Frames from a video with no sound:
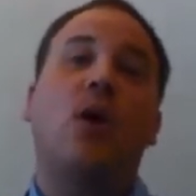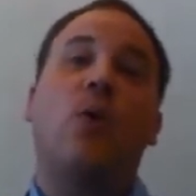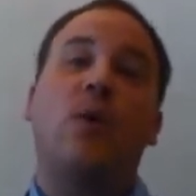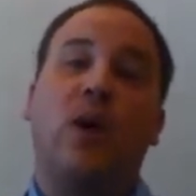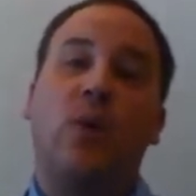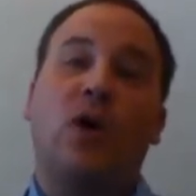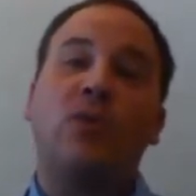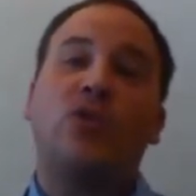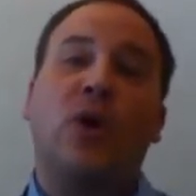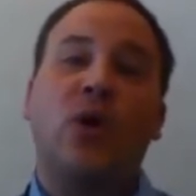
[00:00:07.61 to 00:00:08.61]
we want to welcome
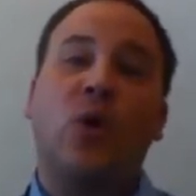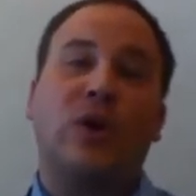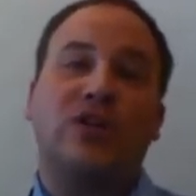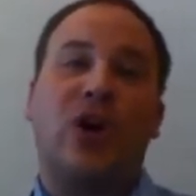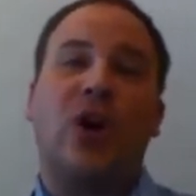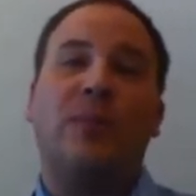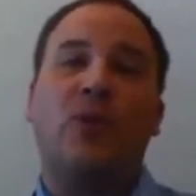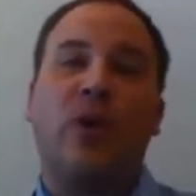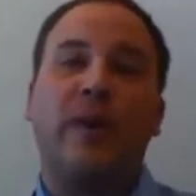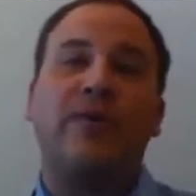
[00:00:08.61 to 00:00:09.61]
you to our course on
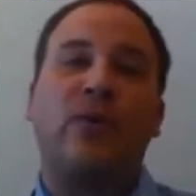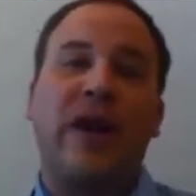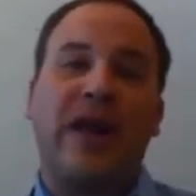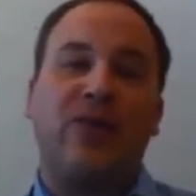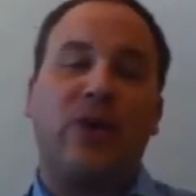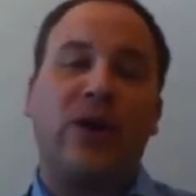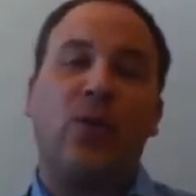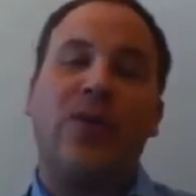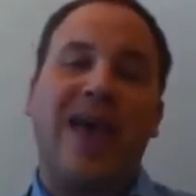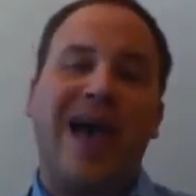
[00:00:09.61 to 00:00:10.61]
programming for Android
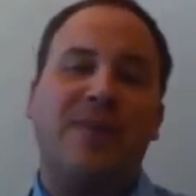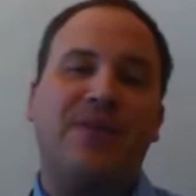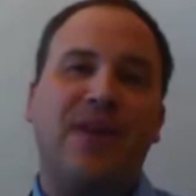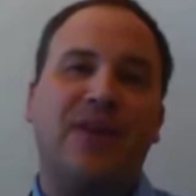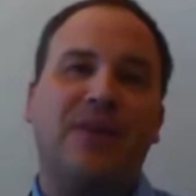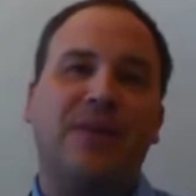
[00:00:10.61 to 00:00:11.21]
with App Inventor.